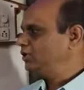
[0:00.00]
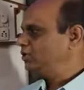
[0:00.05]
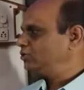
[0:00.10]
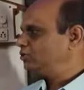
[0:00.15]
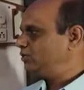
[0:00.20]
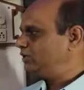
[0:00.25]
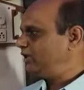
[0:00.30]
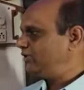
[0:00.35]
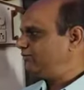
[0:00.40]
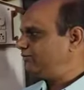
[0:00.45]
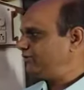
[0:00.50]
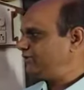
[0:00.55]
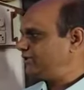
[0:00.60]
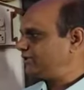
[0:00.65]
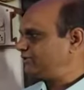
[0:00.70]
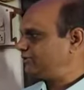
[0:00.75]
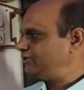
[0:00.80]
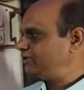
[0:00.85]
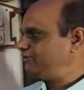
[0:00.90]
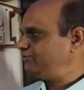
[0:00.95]
So
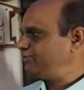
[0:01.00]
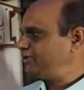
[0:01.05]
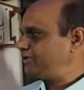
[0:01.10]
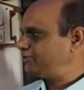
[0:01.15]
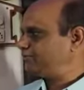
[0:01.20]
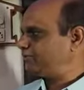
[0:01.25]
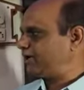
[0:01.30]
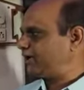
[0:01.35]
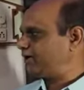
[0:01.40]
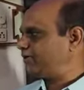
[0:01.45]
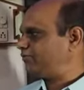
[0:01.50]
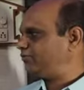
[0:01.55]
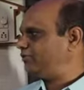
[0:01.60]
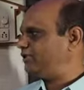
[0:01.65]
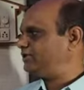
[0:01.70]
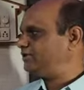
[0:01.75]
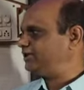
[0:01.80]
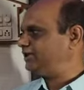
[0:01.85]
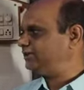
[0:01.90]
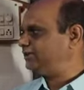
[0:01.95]
in first part we
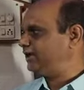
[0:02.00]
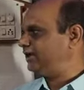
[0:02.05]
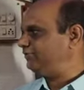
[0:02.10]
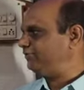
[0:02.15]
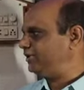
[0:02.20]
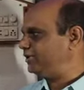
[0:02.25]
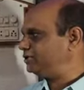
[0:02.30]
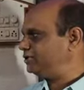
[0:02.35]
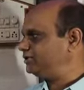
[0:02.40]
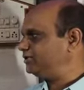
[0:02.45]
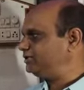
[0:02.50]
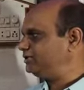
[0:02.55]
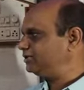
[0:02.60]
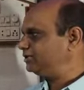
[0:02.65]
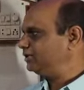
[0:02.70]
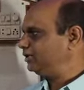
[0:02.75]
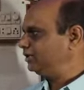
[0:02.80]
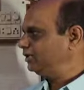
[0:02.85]
will see the definitions.